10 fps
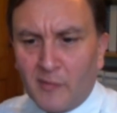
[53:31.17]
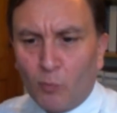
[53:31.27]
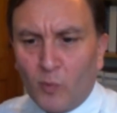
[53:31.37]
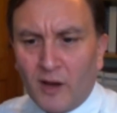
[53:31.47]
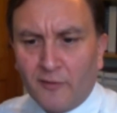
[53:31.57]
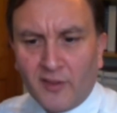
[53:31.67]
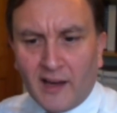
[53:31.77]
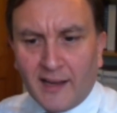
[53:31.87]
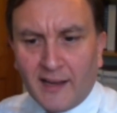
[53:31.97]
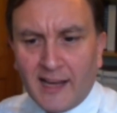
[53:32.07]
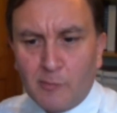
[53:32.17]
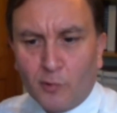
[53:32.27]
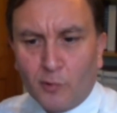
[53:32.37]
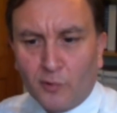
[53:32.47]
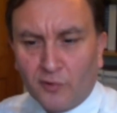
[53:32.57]
and whether that
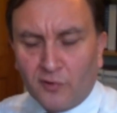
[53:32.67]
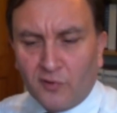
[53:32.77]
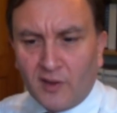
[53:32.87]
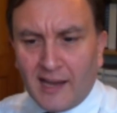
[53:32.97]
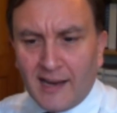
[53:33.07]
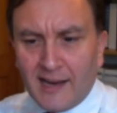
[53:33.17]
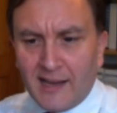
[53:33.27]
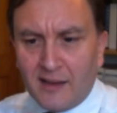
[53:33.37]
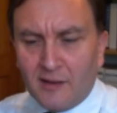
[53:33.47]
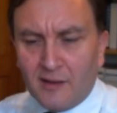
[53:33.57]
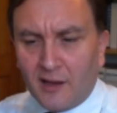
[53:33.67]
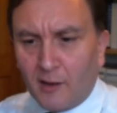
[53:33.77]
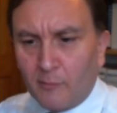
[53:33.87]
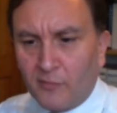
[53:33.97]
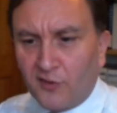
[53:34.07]
enables any
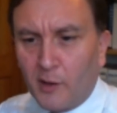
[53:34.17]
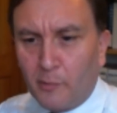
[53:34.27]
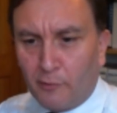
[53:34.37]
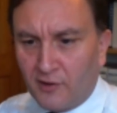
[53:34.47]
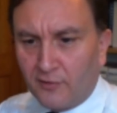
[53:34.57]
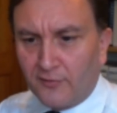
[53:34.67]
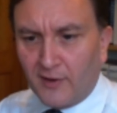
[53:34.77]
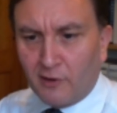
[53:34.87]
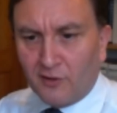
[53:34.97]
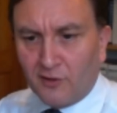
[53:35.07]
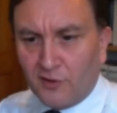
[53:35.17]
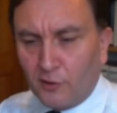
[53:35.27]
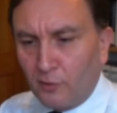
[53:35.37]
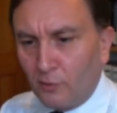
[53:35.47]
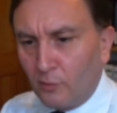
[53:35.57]
cyber
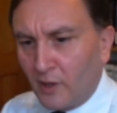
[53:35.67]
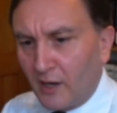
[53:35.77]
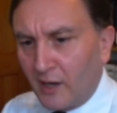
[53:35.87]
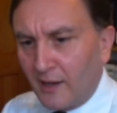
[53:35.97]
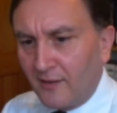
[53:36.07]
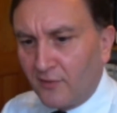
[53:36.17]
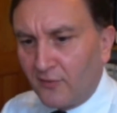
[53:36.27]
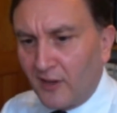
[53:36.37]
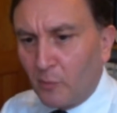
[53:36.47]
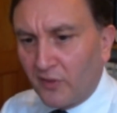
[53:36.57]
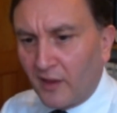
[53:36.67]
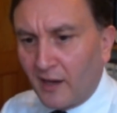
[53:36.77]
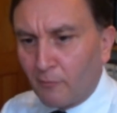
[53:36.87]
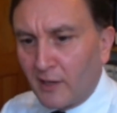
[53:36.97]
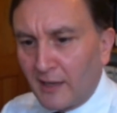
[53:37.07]
interference to interfere
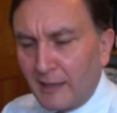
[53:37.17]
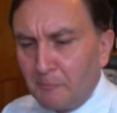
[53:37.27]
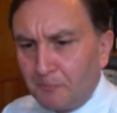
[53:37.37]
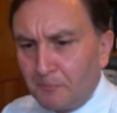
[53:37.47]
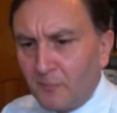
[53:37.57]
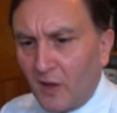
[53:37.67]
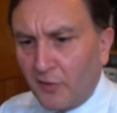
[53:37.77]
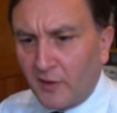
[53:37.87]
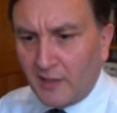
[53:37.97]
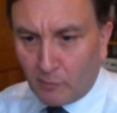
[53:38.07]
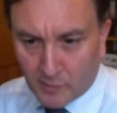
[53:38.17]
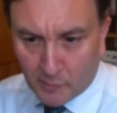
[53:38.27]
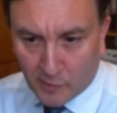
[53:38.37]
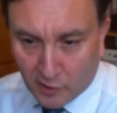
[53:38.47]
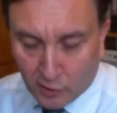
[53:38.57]
with that, really. I think that
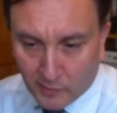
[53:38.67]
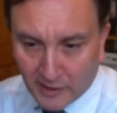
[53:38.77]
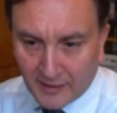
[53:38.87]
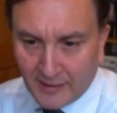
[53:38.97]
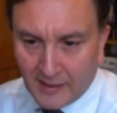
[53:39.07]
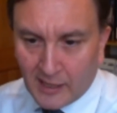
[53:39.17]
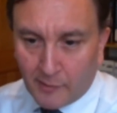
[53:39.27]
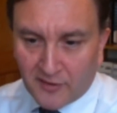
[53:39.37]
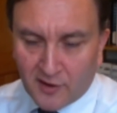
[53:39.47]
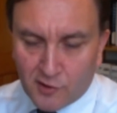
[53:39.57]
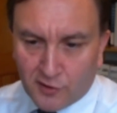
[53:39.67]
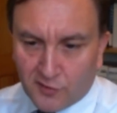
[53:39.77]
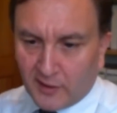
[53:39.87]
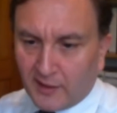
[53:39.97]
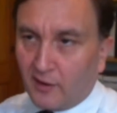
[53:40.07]
would be my comment. I mean, it's
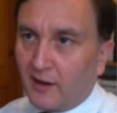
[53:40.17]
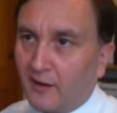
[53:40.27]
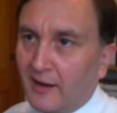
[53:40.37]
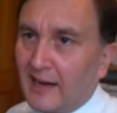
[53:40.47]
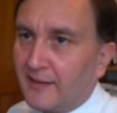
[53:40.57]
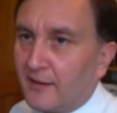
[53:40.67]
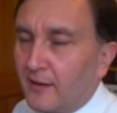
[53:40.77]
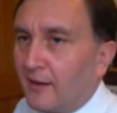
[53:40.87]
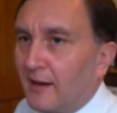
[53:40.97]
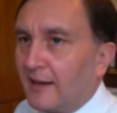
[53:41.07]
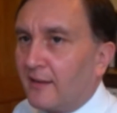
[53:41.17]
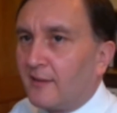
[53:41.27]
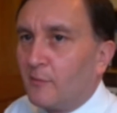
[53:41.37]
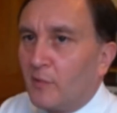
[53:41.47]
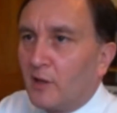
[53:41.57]
interesting. I've had a
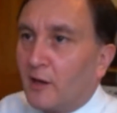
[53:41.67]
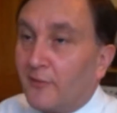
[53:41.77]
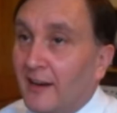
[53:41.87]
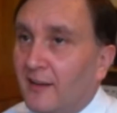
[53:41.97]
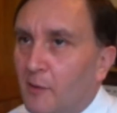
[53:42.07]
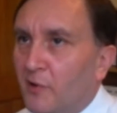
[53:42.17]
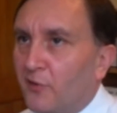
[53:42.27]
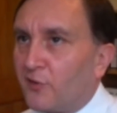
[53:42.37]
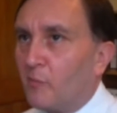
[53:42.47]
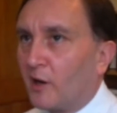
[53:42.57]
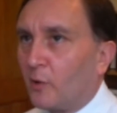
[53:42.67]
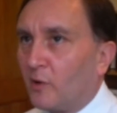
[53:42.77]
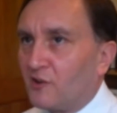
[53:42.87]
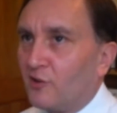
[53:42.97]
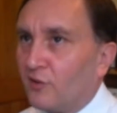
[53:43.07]
couple of
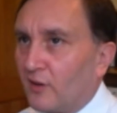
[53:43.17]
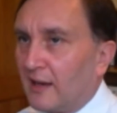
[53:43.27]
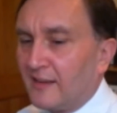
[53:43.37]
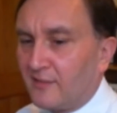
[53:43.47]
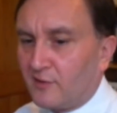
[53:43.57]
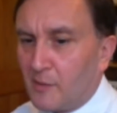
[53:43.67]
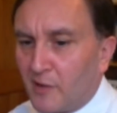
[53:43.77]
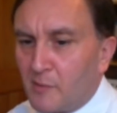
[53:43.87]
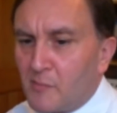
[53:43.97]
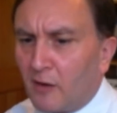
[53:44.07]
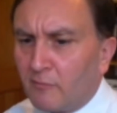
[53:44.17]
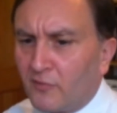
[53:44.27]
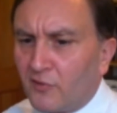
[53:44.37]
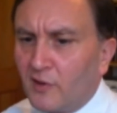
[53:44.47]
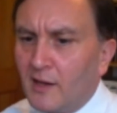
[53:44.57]
similar questions the last couple of
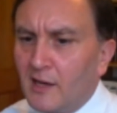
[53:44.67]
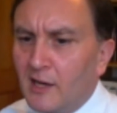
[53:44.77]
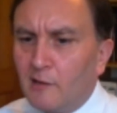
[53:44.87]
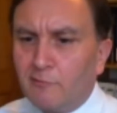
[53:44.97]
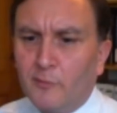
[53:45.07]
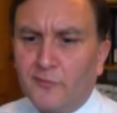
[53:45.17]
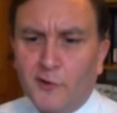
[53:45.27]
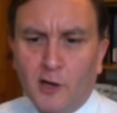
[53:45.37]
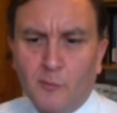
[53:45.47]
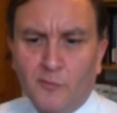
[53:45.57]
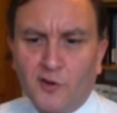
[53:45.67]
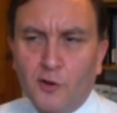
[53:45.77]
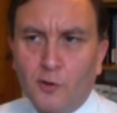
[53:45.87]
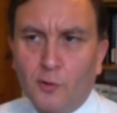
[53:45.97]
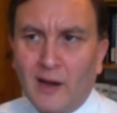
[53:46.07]
months from
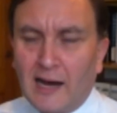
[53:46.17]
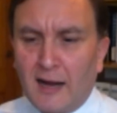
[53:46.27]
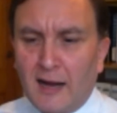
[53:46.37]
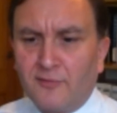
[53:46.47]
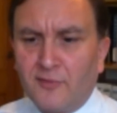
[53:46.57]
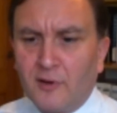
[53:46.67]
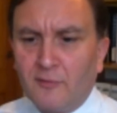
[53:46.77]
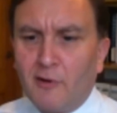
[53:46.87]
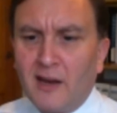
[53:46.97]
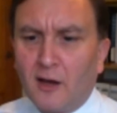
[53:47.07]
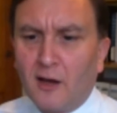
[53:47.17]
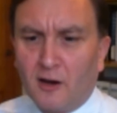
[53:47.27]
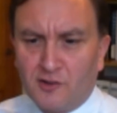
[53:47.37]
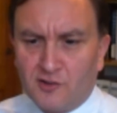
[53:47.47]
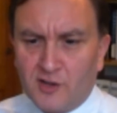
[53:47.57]
firms who have very
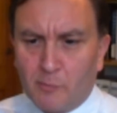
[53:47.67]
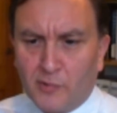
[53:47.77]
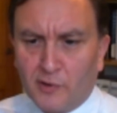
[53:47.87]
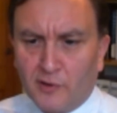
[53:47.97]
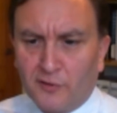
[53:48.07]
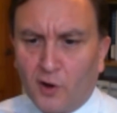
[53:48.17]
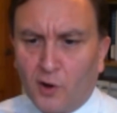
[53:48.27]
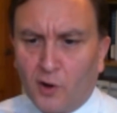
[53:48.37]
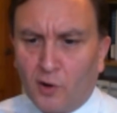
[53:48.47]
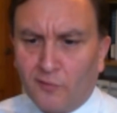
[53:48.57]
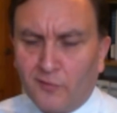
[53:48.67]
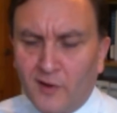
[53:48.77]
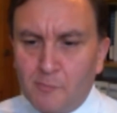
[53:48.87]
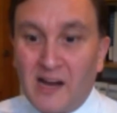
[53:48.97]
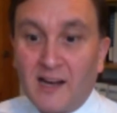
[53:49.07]
large numbers
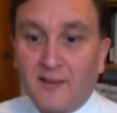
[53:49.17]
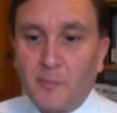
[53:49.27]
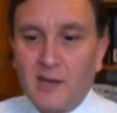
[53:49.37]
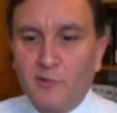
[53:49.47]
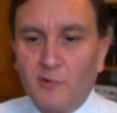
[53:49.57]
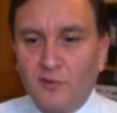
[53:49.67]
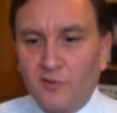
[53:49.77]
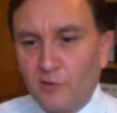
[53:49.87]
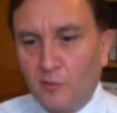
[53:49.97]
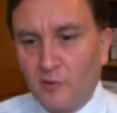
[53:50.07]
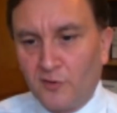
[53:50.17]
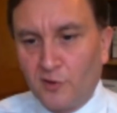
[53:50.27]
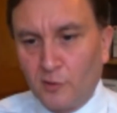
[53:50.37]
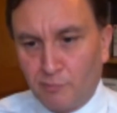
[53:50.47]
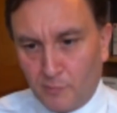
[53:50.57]
of BACS payments
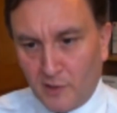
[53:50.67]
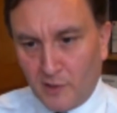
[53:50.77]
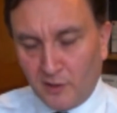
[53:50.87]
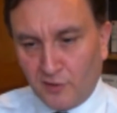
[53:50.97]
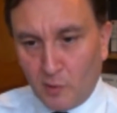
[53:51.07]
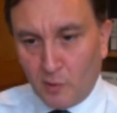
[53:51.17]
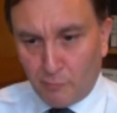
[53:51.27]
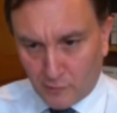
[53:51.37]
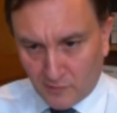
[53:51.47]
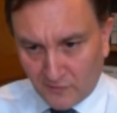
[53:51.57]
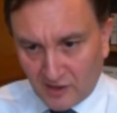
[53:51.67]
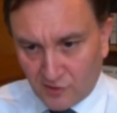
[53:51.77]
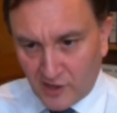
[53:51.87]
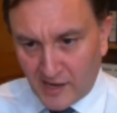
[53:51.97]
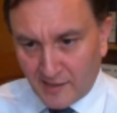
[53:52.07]
to approve
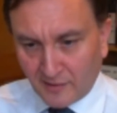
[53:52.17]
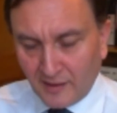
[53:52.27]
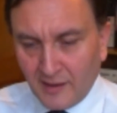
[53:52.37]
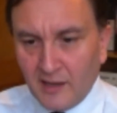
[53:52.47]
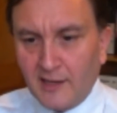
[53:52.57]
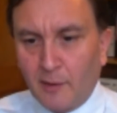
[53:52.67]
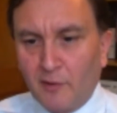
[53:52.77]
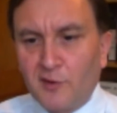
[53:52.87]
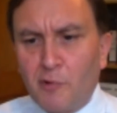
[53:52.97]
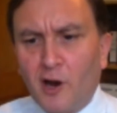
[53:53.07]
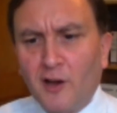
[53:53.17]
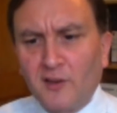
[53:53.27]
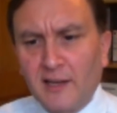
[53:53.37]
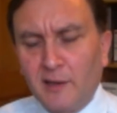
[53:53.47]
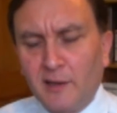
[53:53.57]
each day, and
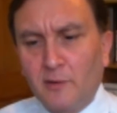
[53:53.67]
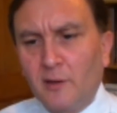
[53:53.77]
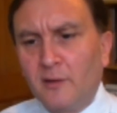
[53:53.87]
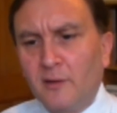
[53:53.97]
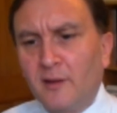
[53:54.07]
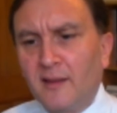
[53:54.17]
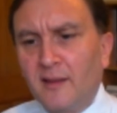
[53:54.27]
unsurprisingly,